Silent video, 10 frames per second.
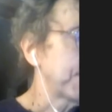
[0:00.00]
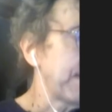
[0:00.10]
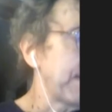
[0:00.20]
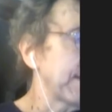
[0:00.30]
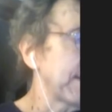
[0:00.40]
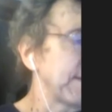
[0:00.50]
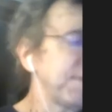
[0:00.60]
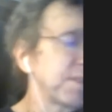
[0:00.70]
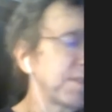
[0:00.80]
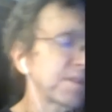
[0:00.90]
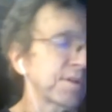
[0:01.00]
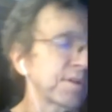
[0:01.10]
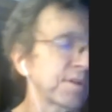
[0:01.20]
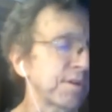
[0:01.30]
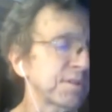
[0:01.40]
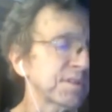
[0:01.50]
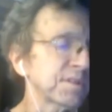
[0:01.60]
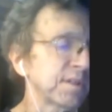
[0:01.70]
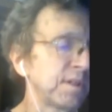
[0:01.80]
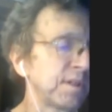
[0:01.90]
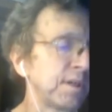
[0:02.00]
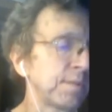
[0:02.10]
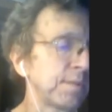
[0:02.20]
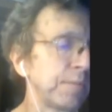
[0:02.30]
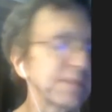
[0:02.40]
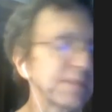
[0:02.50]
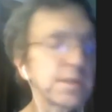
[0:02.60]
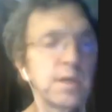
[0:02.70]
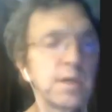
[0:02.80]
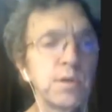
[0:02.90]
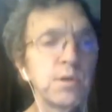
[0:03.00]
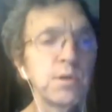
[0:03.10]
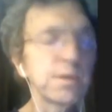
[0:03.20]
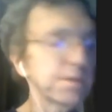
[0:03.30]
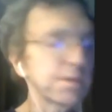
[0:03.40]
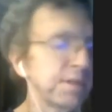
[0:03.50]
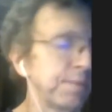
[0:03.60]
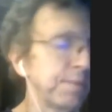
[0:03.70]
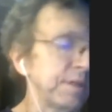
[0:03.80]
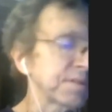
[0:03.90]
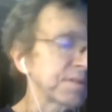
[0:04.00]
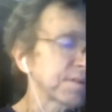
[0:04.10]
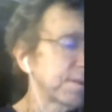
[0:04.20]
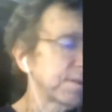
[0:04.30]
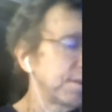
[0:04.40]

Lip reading: The body lifted to the hearse must go to the abyss.